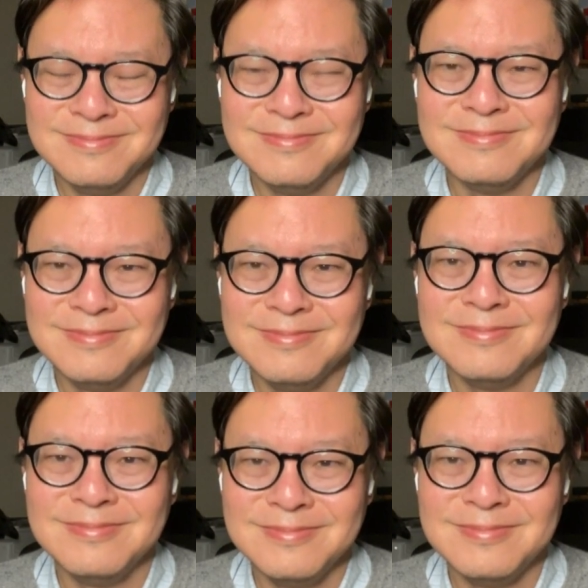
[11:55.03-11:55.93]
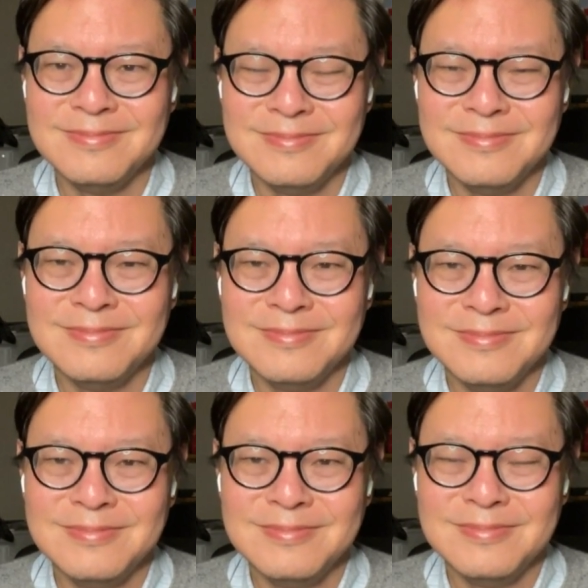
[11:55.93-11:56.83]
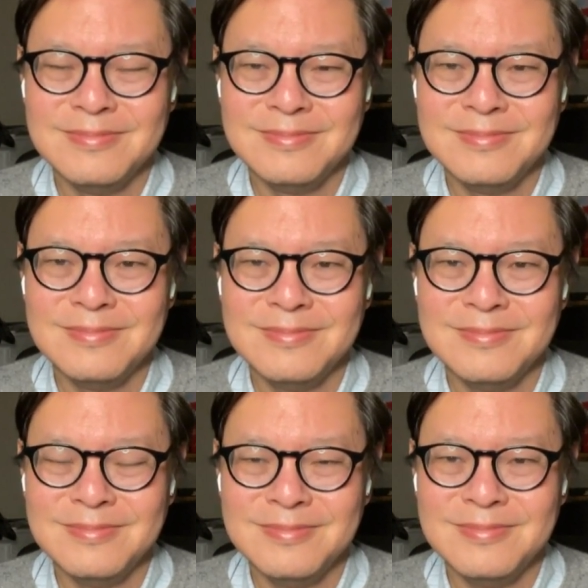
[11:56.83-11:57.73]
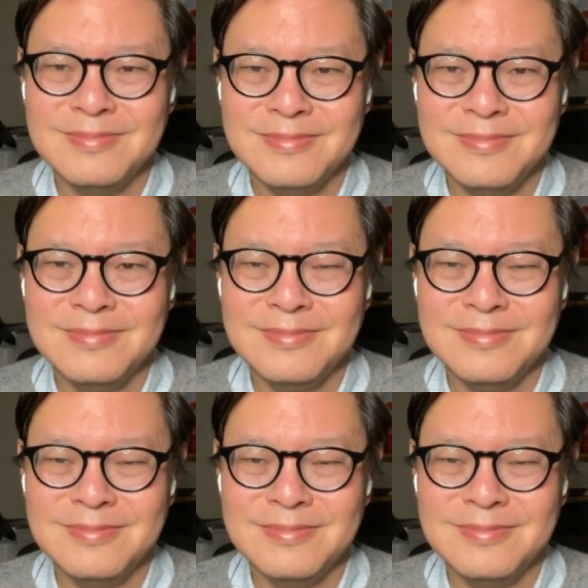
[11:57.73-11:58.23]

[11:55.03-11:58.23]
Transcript: (silent)